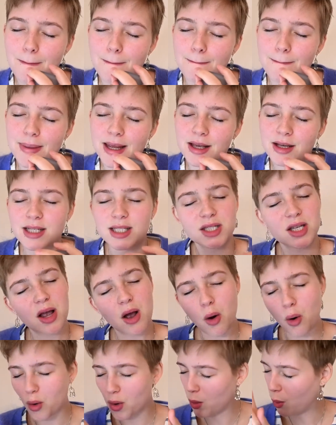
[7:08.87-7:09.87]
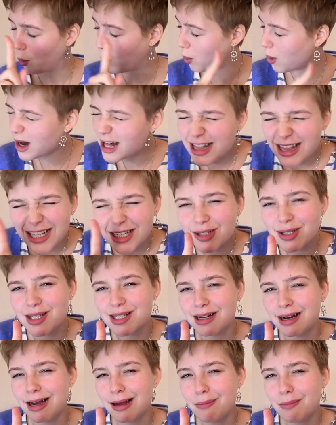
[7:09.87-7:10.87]
Because one little
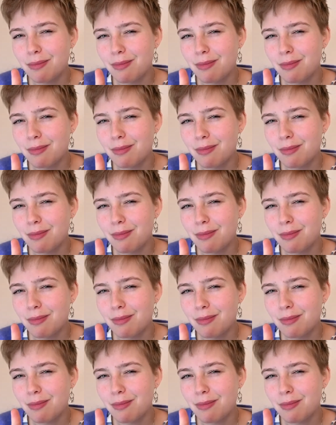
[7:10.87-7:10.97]
time